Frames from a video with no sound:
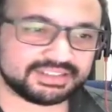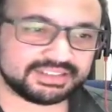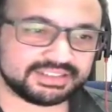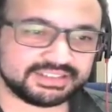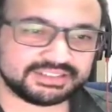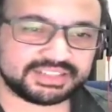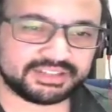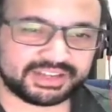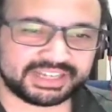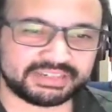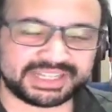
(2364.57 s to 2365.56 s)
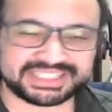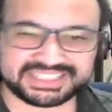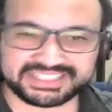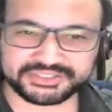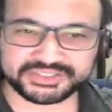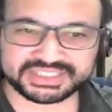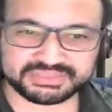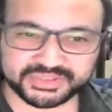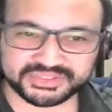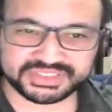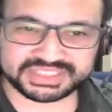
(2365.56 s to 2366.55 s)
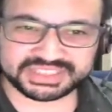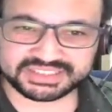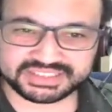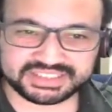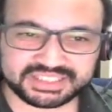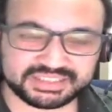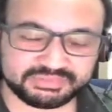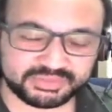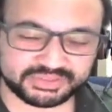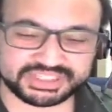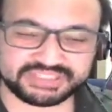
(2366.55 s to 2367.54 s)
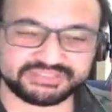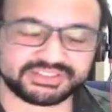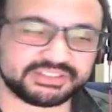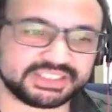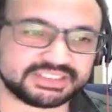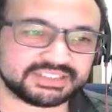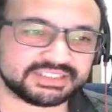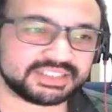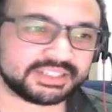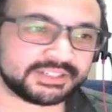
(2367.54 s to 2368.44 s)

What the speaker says: So how do we actually use this proxy in the proxy configuration? So